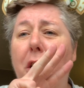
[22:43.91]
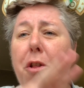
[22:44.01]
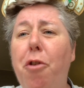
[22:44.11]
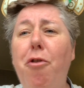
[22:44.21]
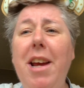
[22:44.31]

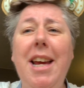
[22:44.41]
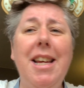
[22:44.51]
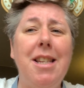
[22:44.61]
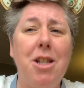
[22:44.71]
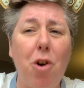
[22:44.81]
3
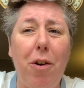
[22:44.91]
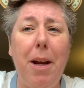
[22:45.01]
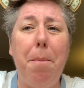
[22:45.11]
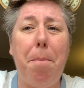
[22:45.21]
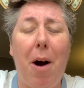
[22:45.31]

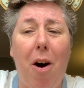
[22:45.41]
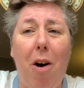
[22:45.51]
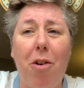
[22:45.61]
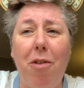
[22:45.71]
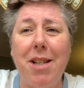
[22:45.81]
sodding
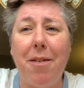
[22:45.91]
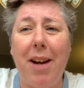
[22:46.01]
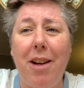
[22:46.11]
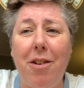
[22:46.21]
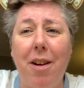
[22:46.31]
park
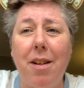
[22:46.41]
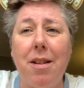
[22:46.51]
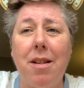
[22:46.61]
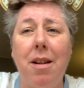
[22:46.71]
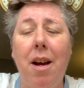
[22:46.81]

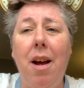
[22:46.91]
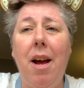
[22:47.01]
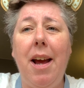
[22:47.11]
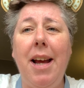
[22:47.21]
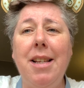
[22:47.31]
reservations
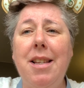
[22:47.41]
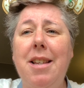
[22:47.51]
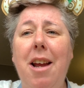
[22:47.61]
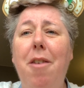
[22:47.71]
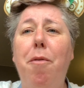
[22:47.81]

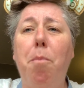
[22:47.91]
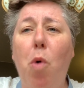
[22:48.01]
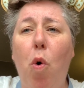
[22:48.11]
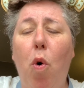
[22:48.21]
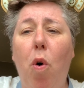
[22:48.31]
instead of
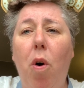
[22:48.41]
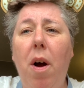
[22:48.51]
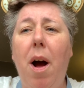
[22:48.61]
more.